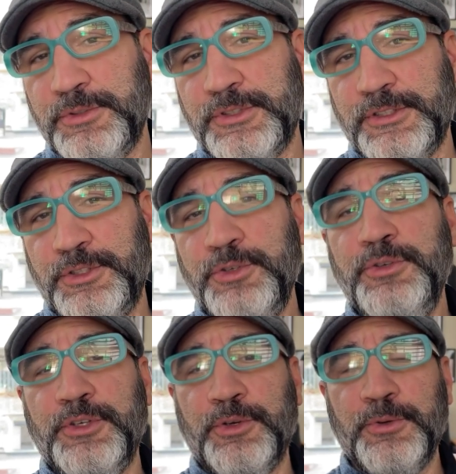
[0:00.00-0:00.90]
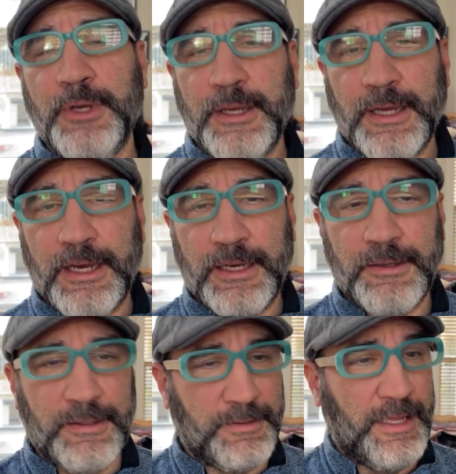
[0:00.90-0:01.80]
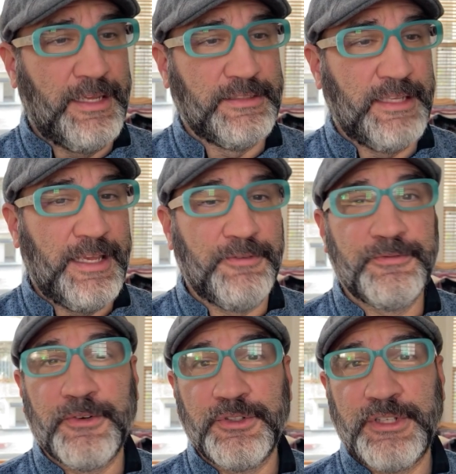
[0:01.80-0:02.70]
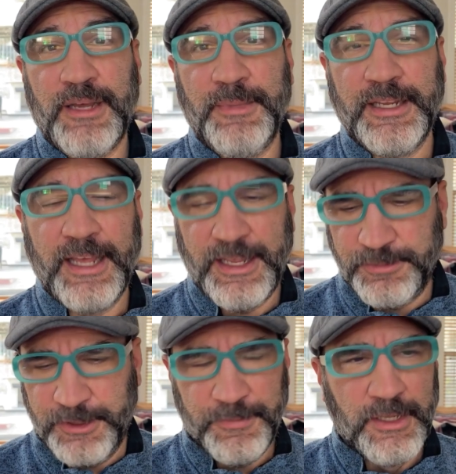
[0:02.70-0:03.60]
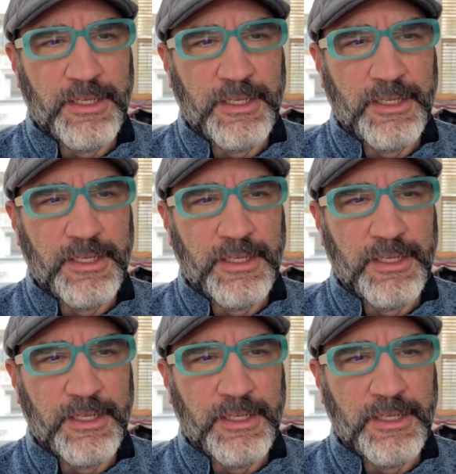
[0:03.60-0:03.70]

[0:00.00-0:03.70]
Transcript: it to you as a first time engagement.